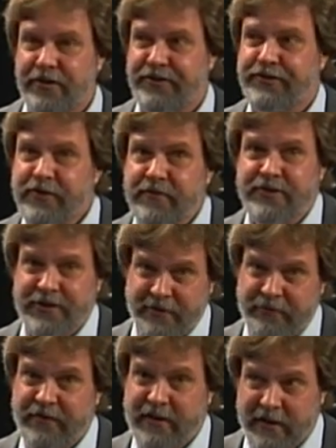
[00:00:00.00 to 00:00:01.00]
servicing
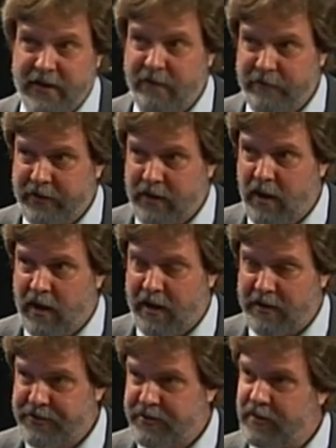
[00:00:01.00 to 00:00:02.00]
fee to cover the
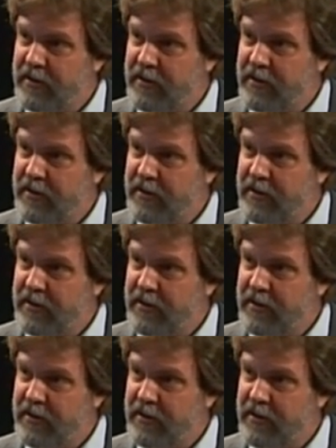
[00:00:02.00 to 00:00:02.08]
cost.